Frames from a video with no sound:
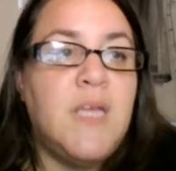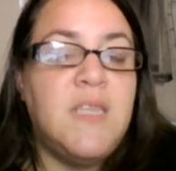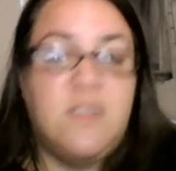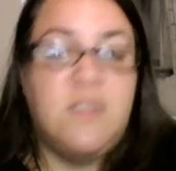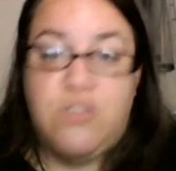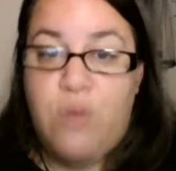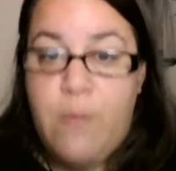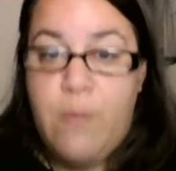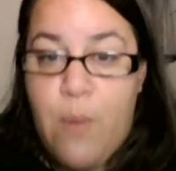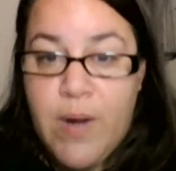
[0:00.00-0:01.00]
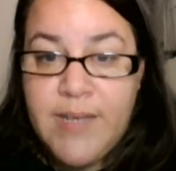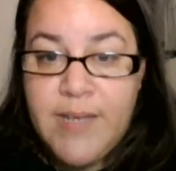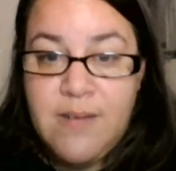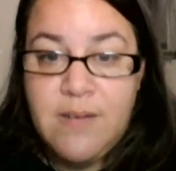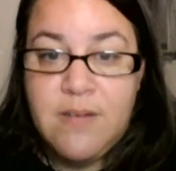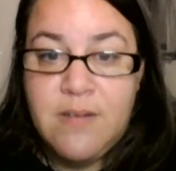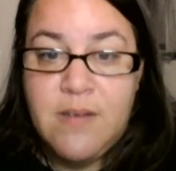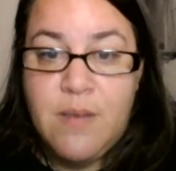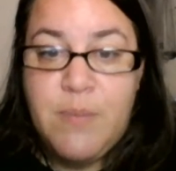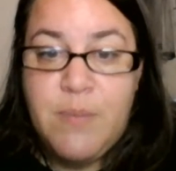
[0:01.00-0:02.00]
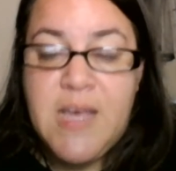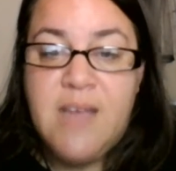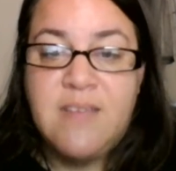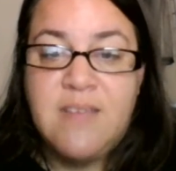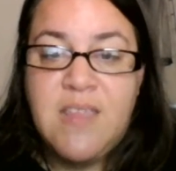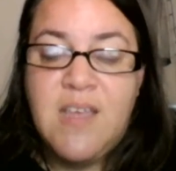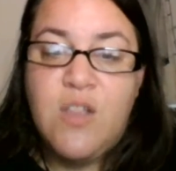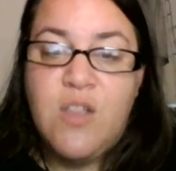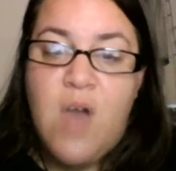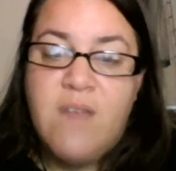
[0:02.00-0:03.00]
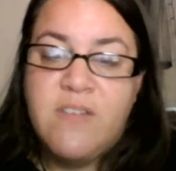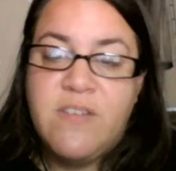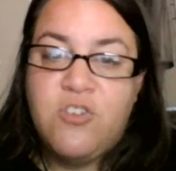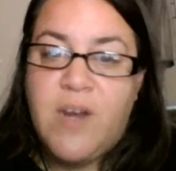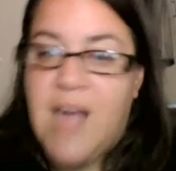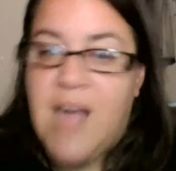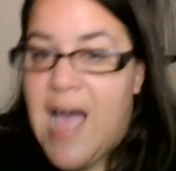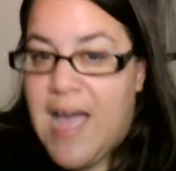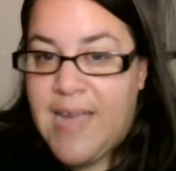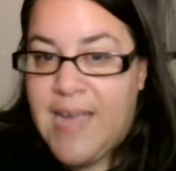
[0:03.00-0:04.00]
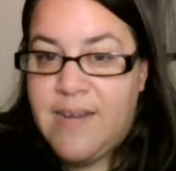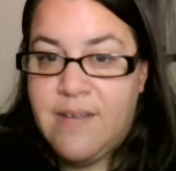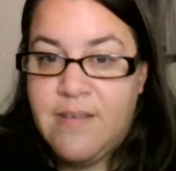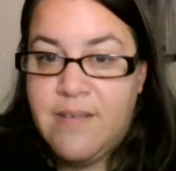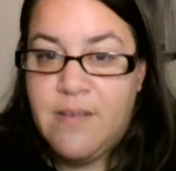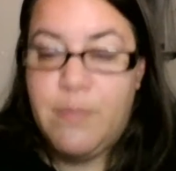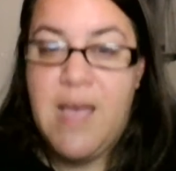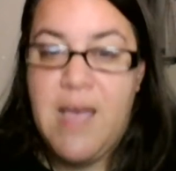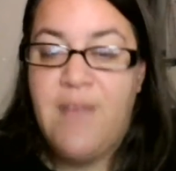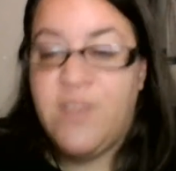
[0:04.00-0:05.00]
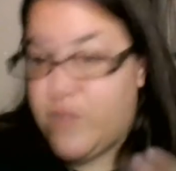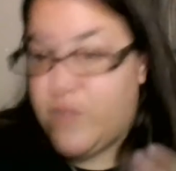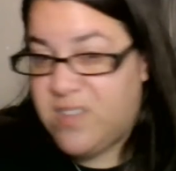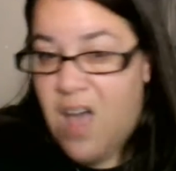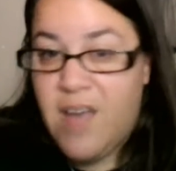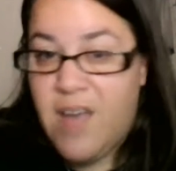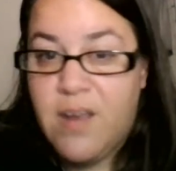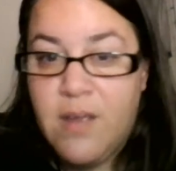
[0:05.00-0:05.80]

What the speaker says: This is so important because I think a lot of us try to hide behind this facade